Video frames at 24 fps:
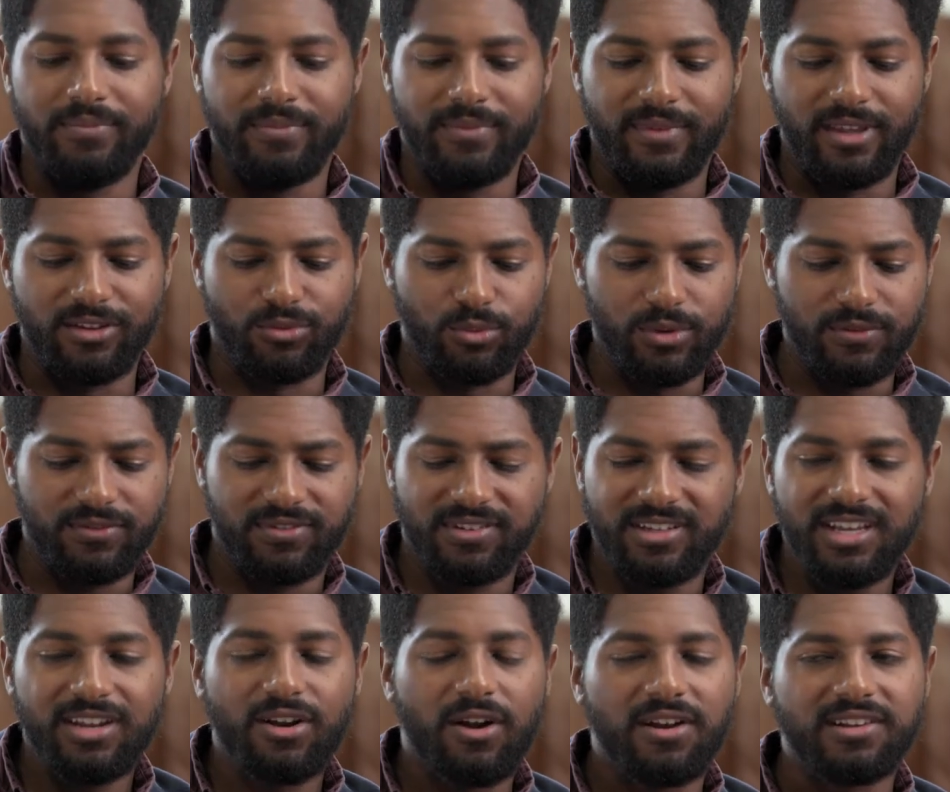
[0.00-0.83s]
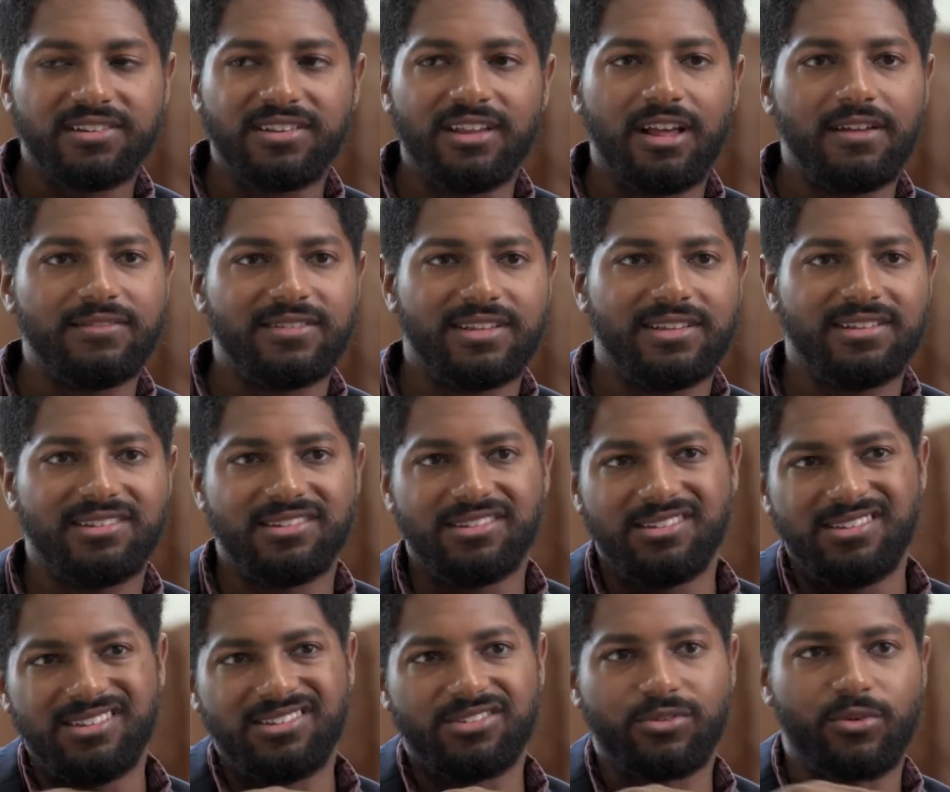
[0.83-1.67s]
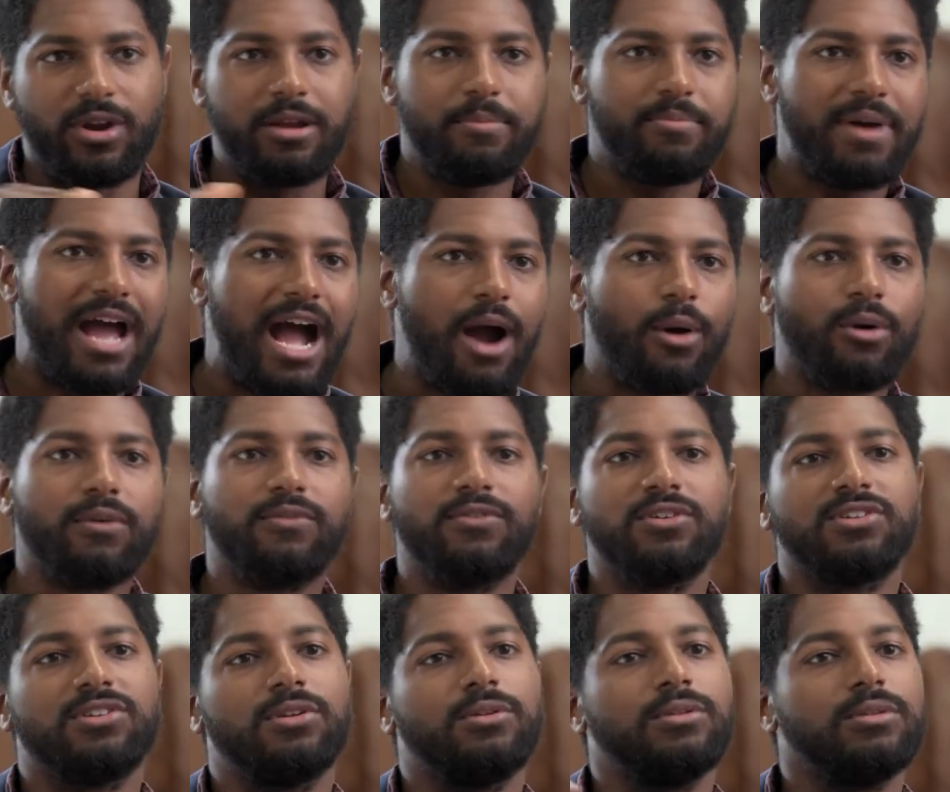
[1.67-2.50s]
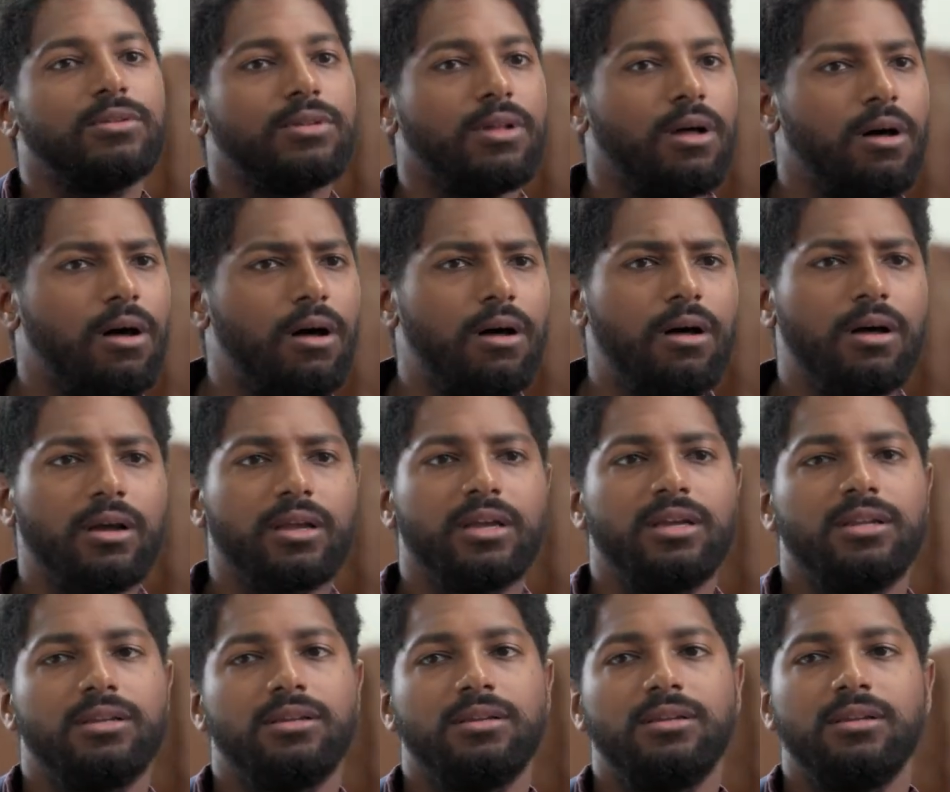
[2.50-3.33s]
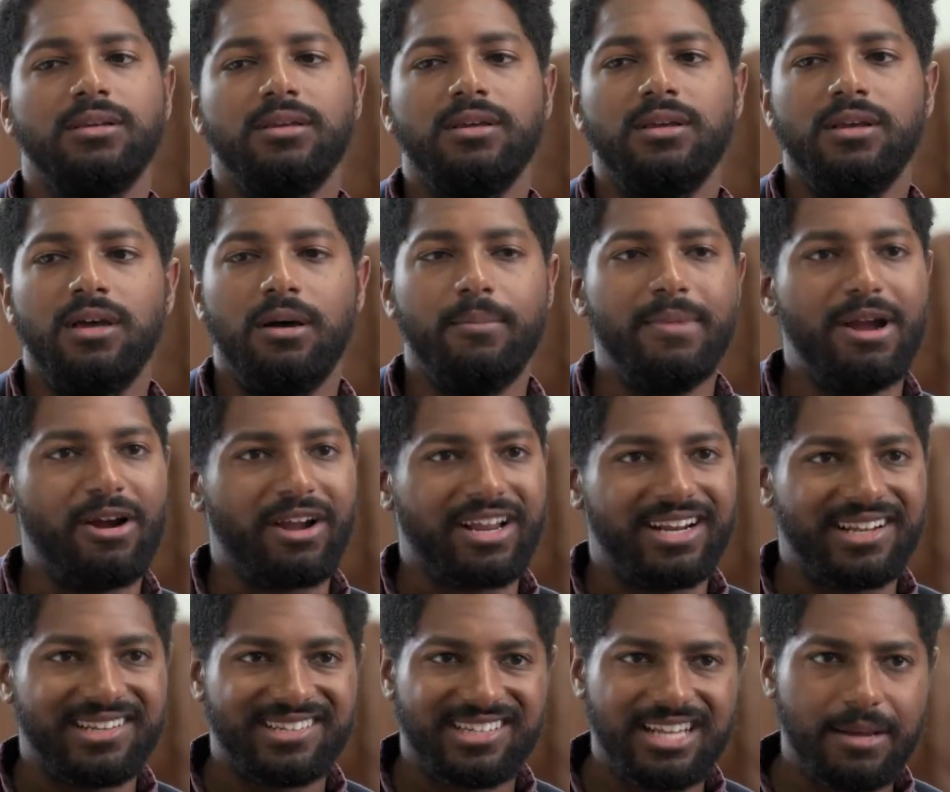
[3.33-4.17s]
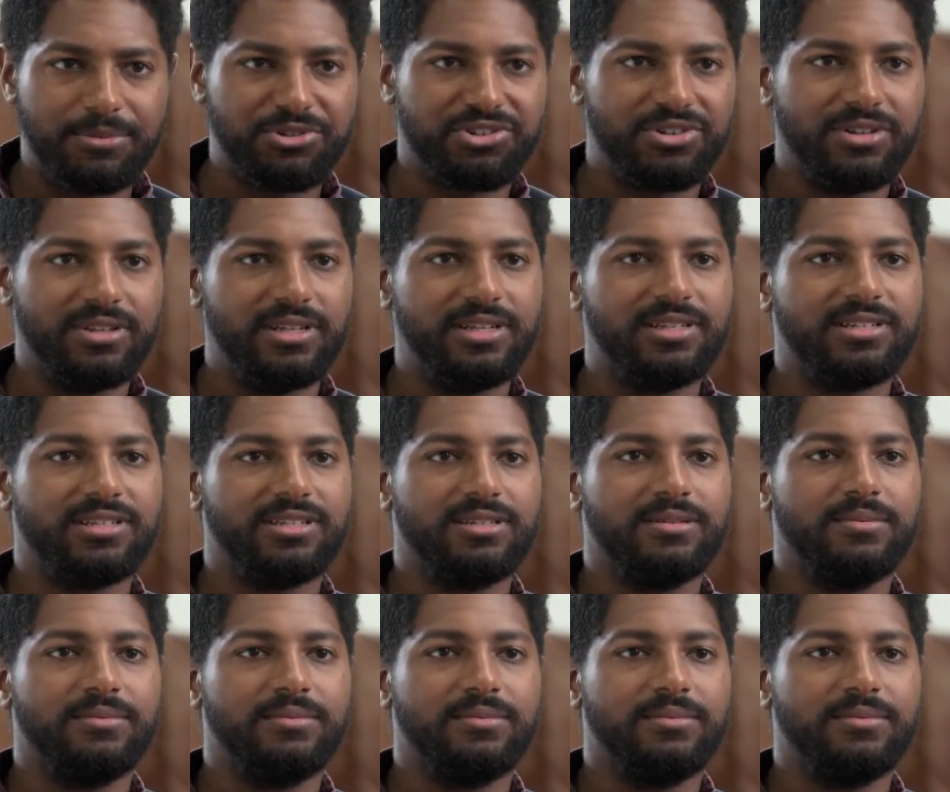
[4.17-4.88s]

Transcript: as we've seen ourselves as this great power for so long, and American exceptionalism.